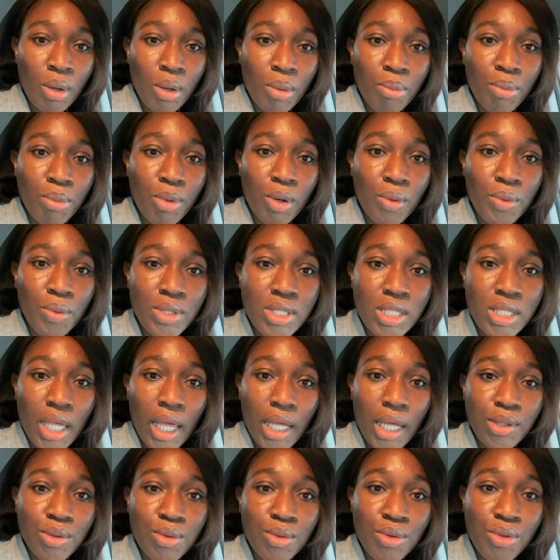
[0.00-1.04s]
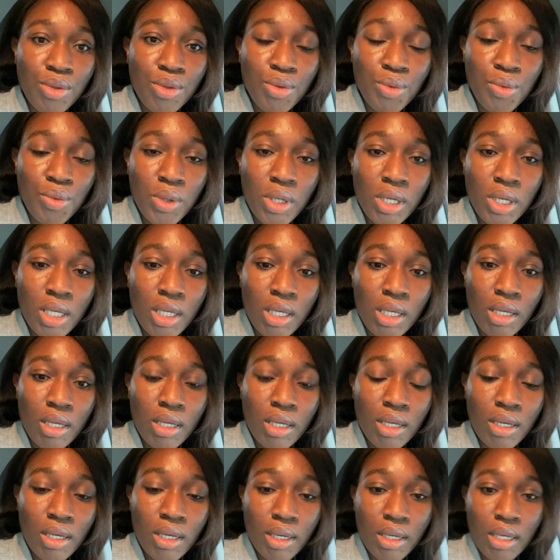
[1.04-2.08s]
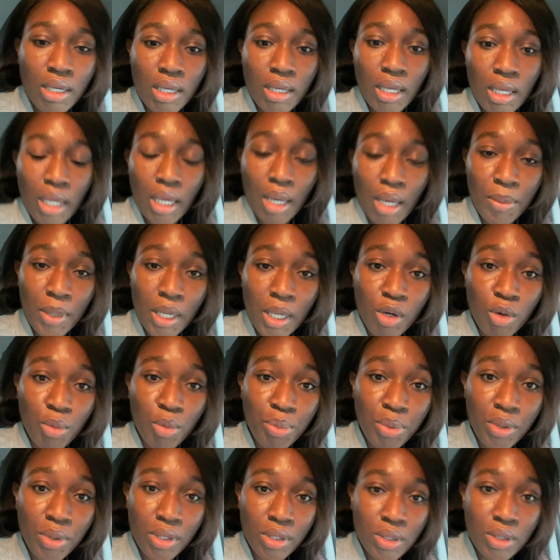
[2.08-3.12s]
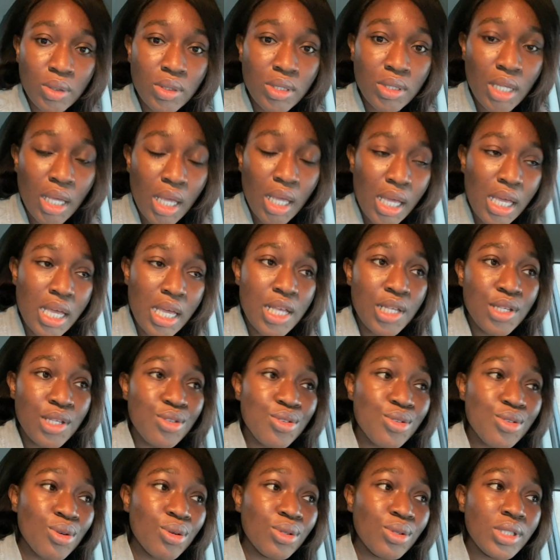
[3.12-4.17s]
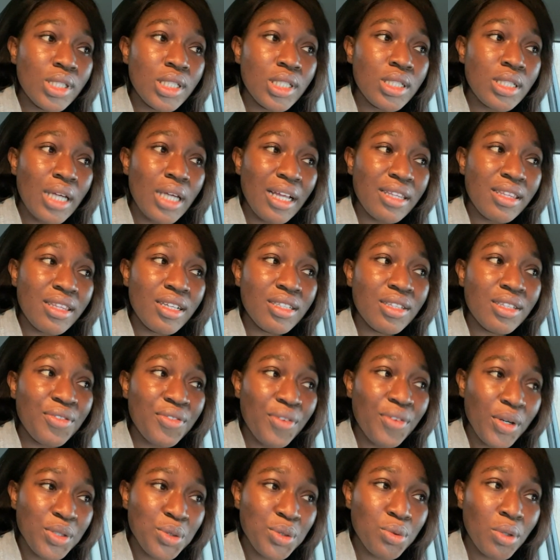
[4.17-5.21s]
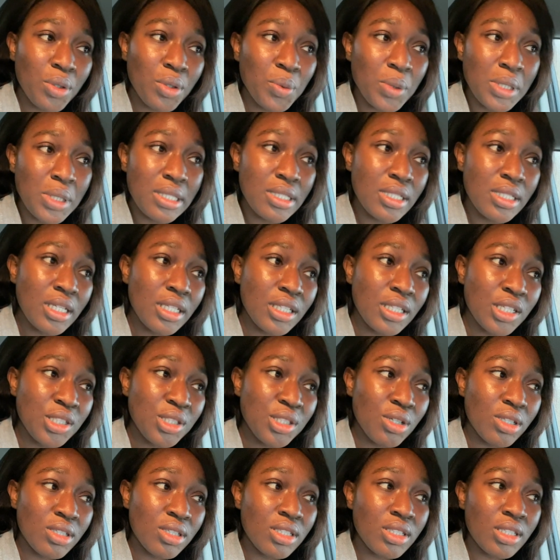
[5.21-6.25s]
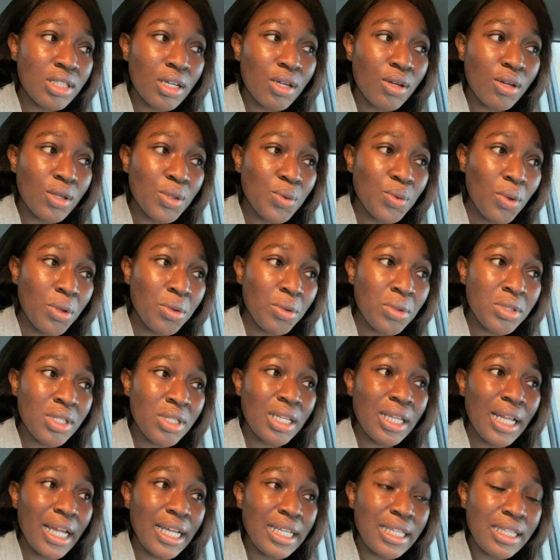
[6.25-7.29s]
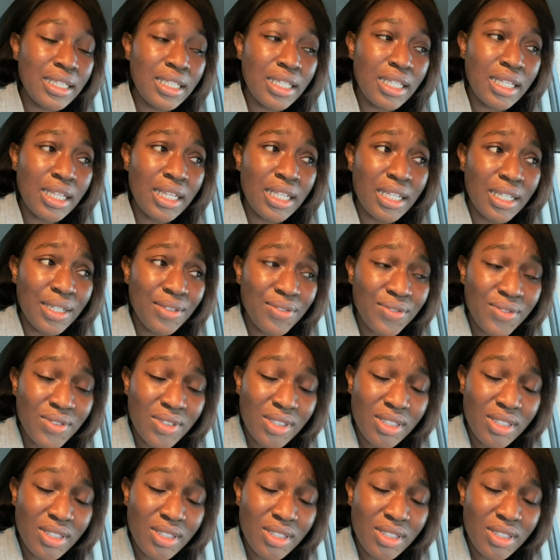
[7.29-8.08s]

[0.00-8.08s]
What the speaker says: But we scheduled 3 chemical peels. So this, I think the first one was signature, the second one was a lightning lift.